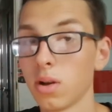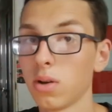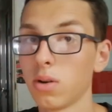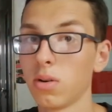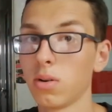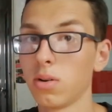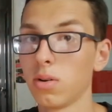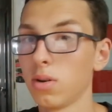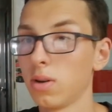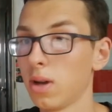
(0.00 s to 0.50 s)

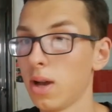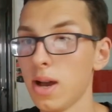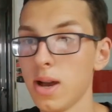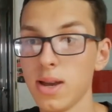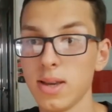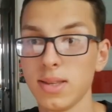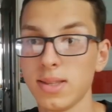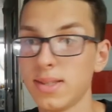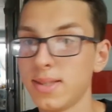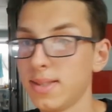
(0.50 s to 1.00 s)
Uh,
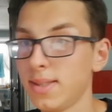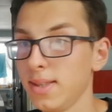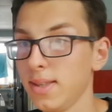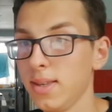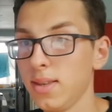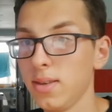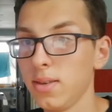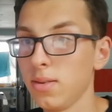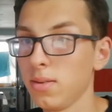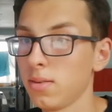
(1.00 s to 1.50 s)
I
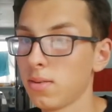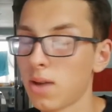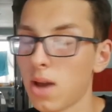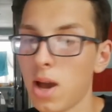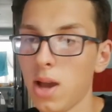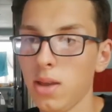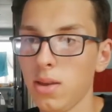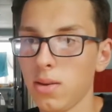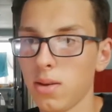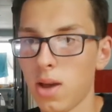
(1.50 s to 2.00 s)
see.
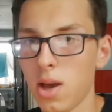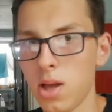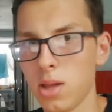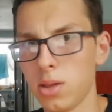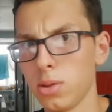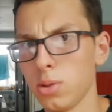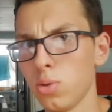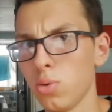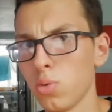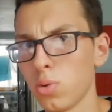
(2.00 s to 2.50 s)
I I
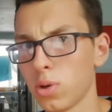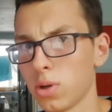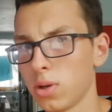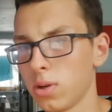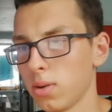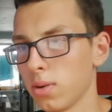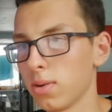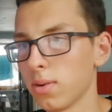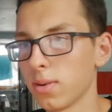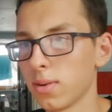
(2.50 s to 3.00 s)

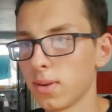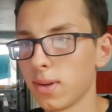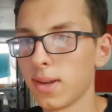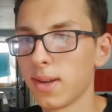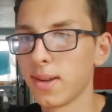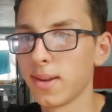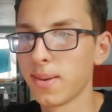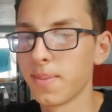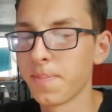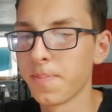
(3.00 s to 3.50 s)
look
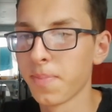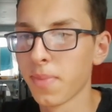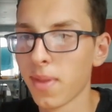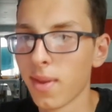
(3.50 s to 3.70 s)
uh,